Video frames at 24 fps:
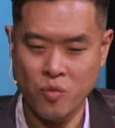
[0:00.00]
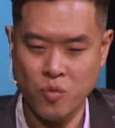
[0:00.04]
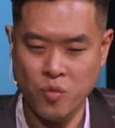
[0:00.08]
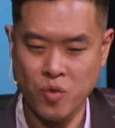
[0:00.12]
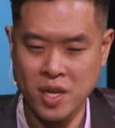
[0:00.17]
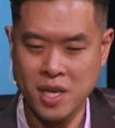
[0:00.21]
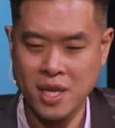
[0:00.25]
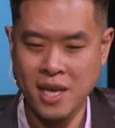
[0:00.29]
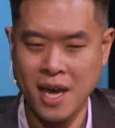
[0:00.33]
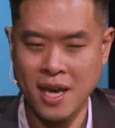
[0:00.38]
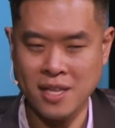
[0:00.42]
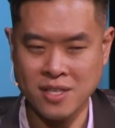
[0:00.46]

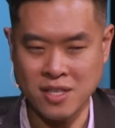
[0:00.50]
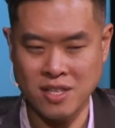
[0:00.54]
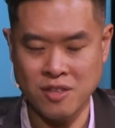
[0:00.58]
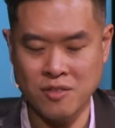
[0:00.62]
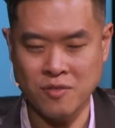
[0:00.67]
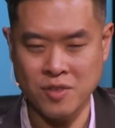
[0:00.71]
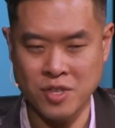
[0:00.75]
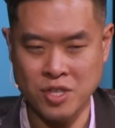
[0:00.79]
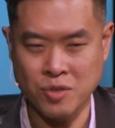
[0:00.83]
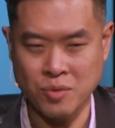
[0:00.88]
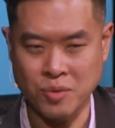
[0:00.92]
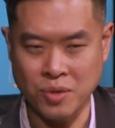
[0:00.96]
we as
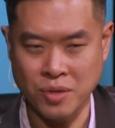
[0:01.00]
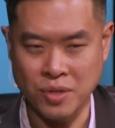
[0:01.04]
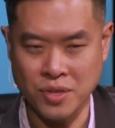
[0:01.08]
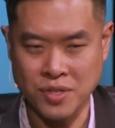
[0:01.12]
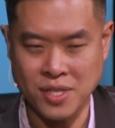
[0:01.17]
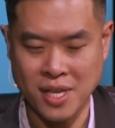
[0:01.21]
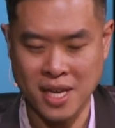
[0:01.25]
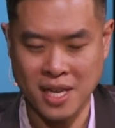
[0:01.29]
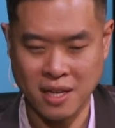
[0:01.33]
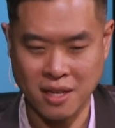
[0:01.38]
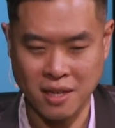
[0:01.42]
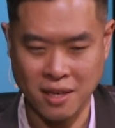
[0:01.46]

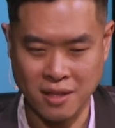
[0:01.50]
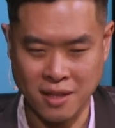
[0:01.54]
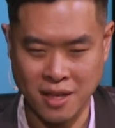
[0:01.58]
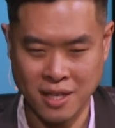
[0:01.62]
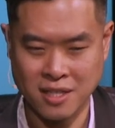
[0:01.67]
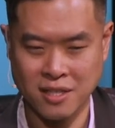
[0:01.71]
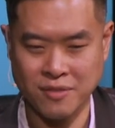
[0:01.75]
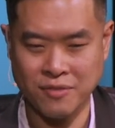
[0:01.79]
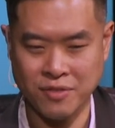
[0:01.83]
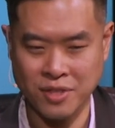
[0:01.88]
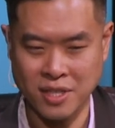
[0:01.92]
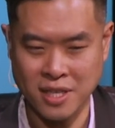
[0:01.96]
individuals and
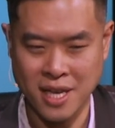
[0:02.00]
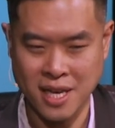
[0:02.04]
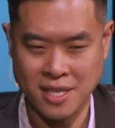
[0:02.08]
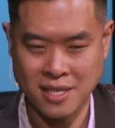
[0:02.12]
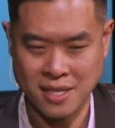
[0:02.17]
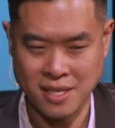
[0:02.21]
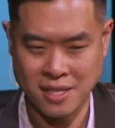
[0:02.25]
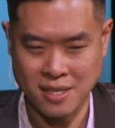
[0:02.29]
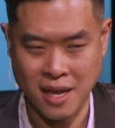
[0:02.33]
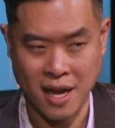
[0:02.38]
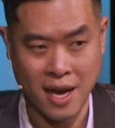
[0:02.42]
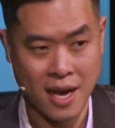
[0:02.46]
collectively as
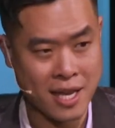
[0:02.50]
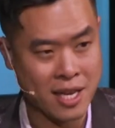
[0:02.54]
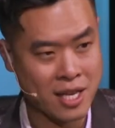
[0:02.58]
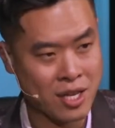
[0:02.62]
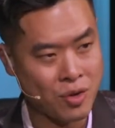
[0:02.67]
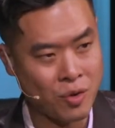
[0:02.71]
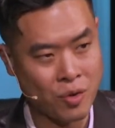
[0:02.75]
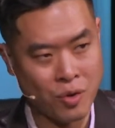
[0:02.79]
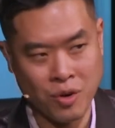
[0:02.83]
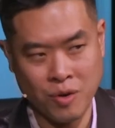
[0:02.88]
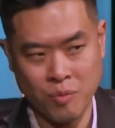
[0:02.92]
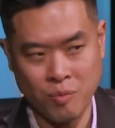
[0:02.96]
society,
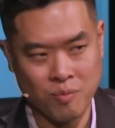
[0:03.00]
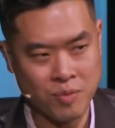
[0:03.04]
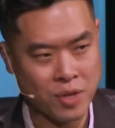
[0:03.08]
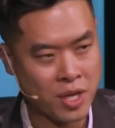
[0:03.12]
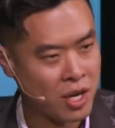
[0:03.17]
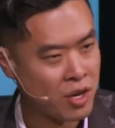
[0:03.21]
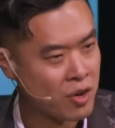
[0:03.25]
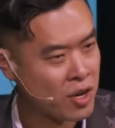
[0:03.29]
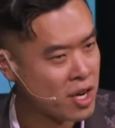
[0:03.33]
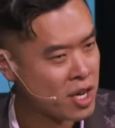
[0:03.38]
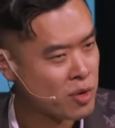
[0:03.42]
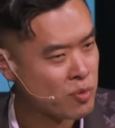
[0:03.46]
or you
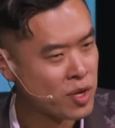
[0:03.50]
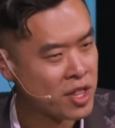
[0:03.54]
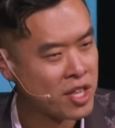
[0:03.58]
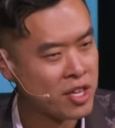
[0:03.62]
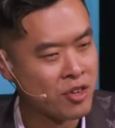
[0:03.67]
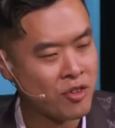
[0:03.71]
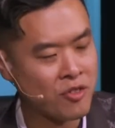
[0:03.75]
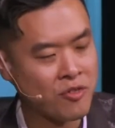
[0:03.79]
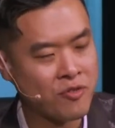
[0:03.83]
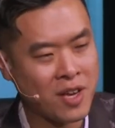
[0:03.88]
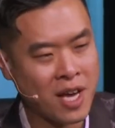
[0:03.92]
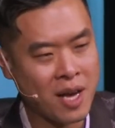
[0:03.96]
know, within
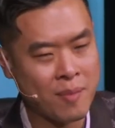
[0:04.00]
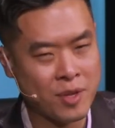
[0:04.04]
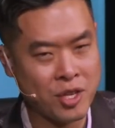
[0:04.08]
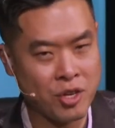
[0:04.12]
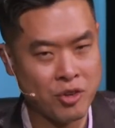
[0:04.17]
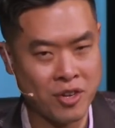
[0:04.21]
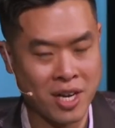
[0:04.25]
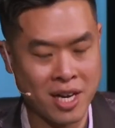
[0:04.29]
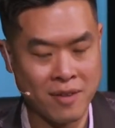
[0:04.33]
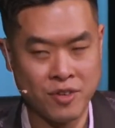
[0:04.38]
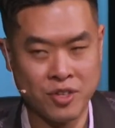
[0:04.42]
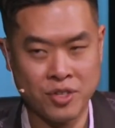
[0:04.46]
your family,
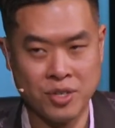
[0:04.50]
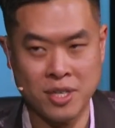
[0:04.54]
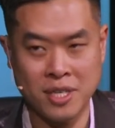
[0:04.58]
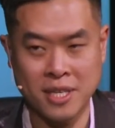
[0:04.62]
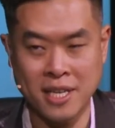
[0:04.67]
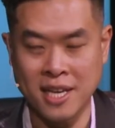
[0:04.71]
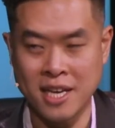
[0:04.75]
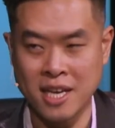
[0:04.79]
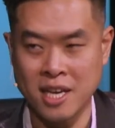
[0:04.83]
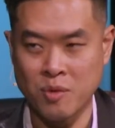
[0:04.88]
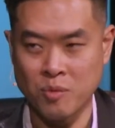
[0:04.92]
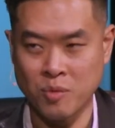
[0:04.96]
your neighborhood,
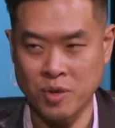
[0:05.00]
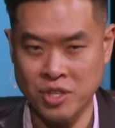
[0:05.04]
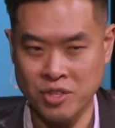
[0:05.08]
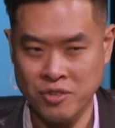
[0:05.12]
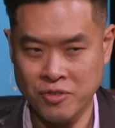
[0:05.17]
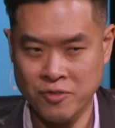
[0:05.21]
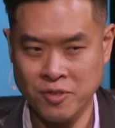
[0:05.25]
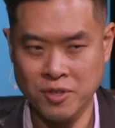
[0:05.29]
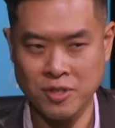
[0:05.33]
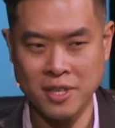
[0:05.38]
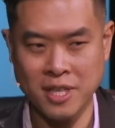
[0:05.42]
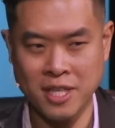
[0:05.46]
where you
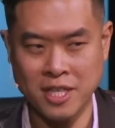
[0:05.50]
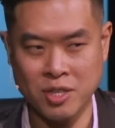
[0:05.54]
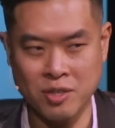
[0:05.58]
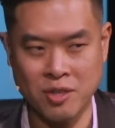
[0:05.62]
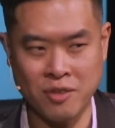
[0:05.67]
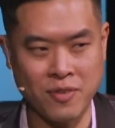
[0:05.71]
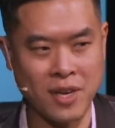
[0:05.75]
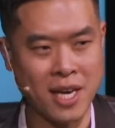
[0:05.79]
feel like you have